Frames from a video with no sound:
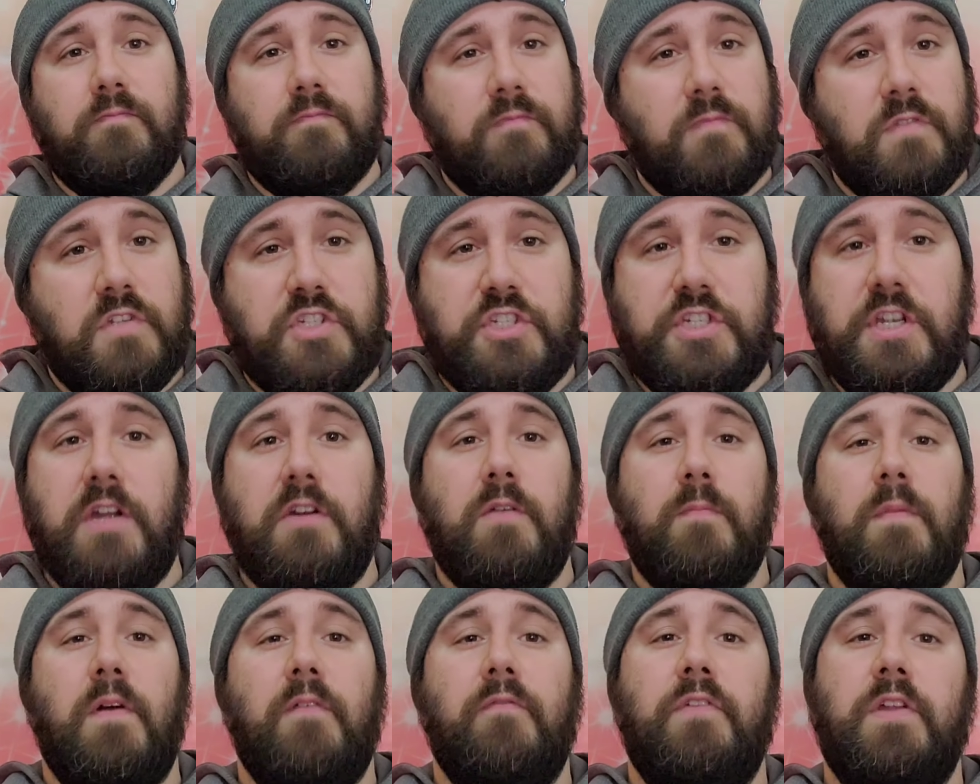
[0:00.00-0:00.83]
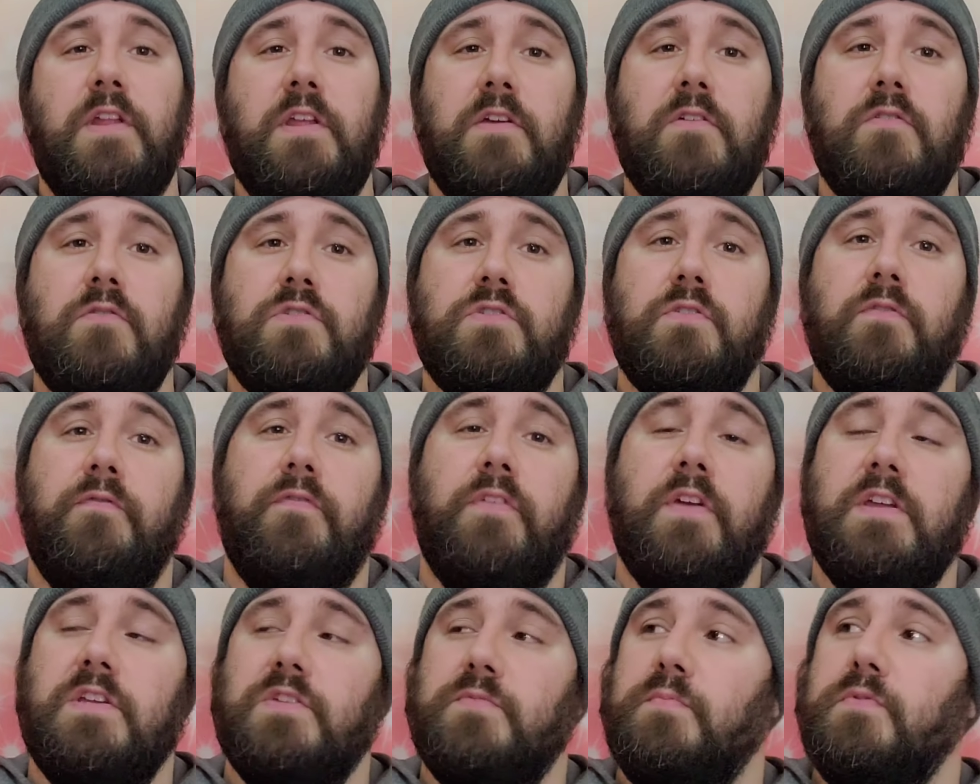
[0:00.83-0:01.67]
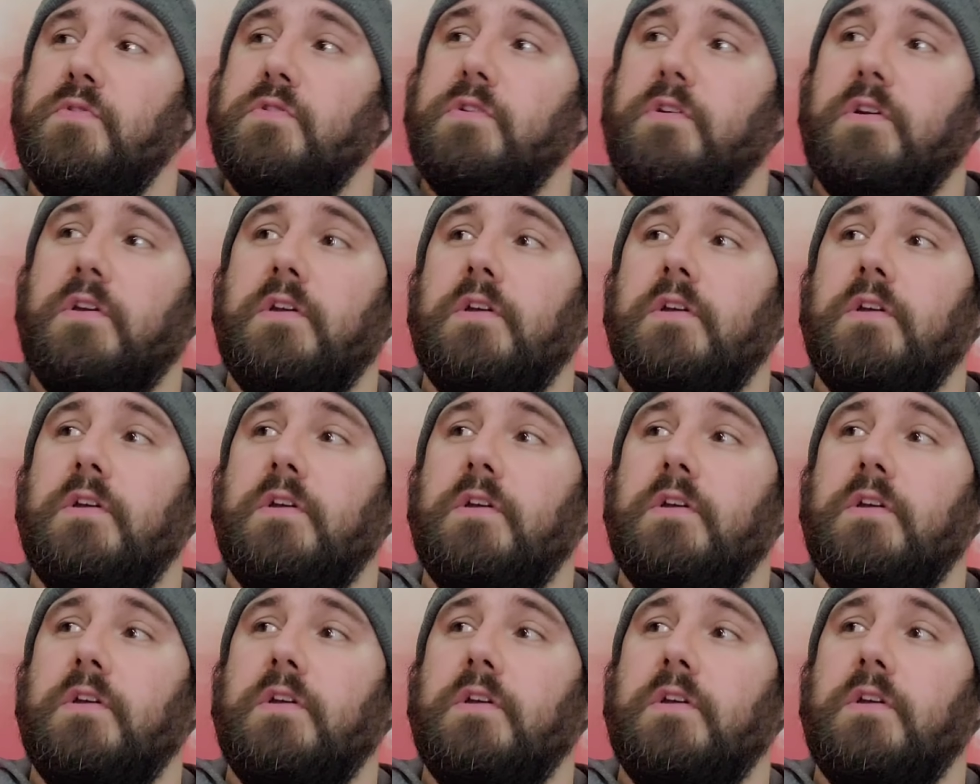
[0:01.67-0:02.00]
sharing my videos on Facebook.